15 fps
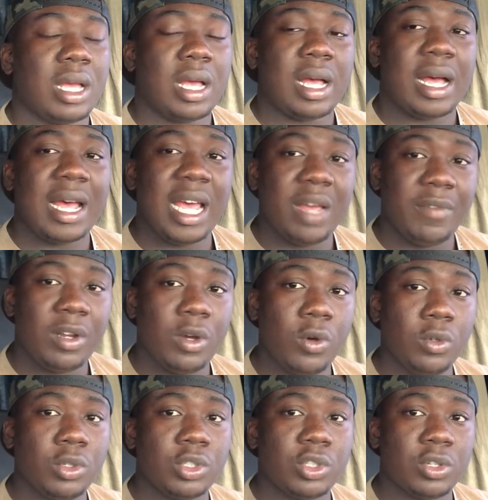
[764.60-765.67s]
I have an
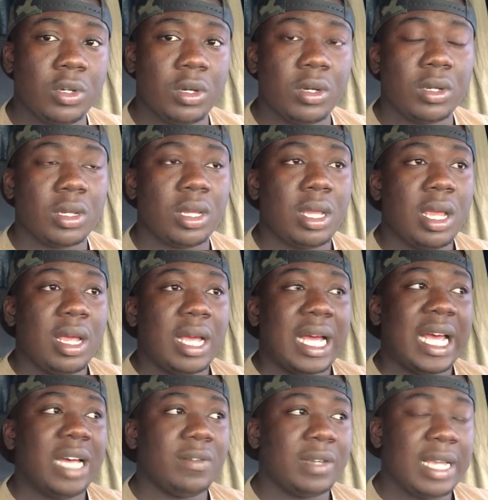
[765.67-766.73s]
older truck. I
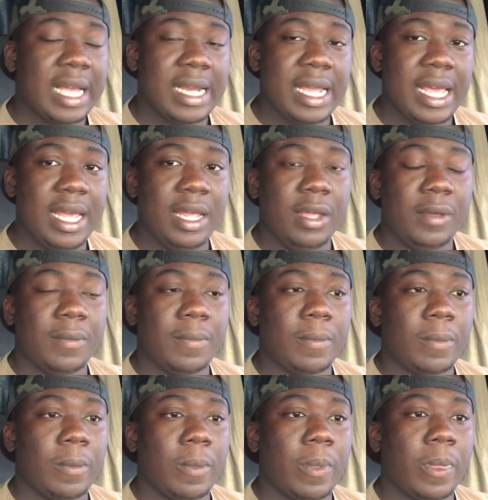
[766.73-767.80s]
have a 98,
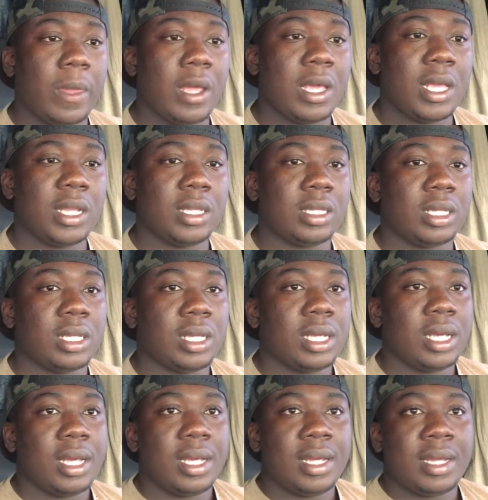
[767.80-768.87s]
and
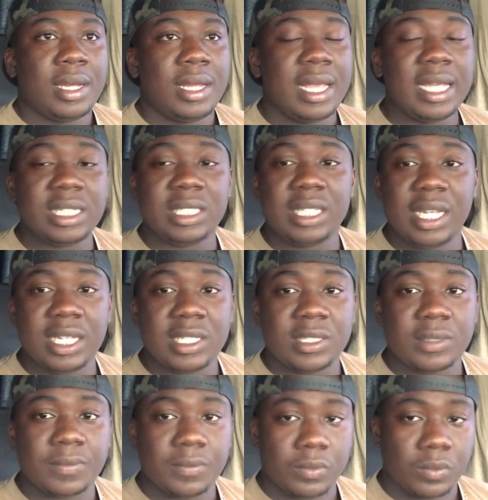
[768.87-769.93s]
that's just
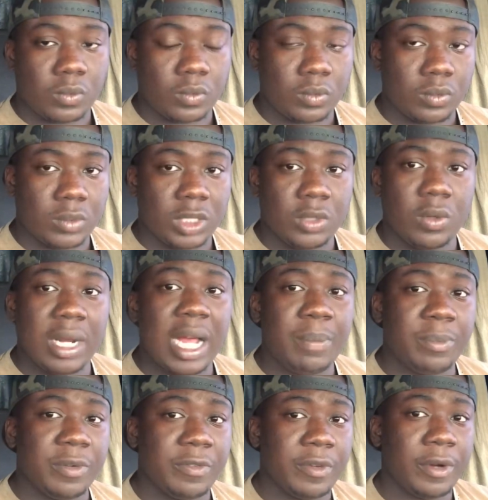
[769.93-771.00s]
what I
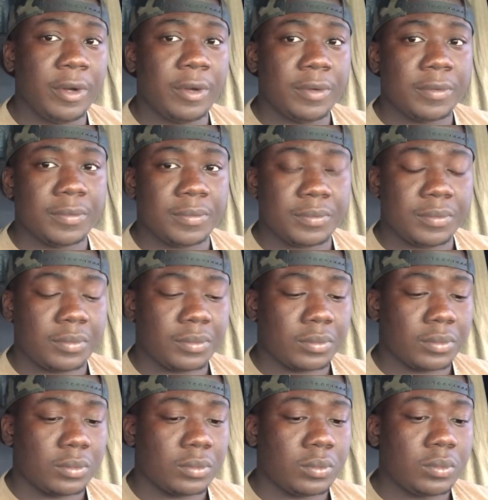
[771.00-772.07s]
prefer.
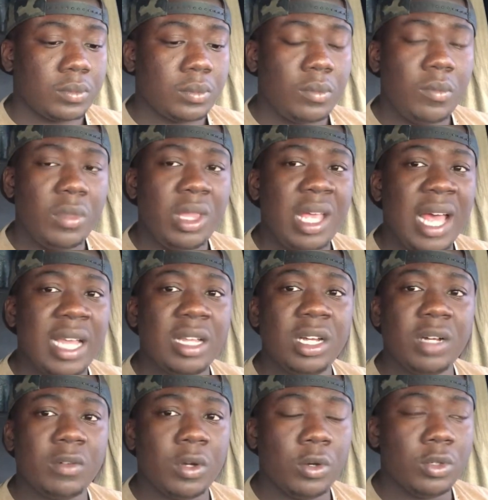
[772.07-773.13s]
I
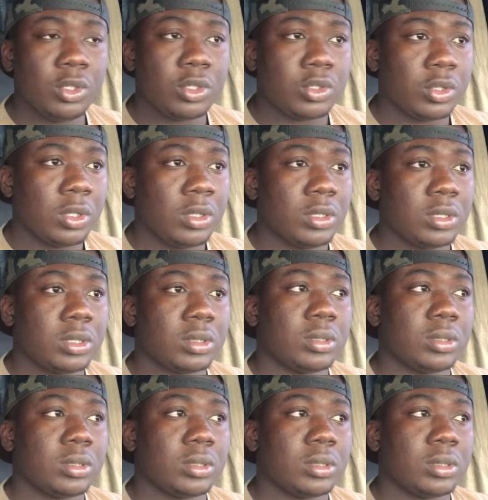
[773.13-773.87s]
love older trucks.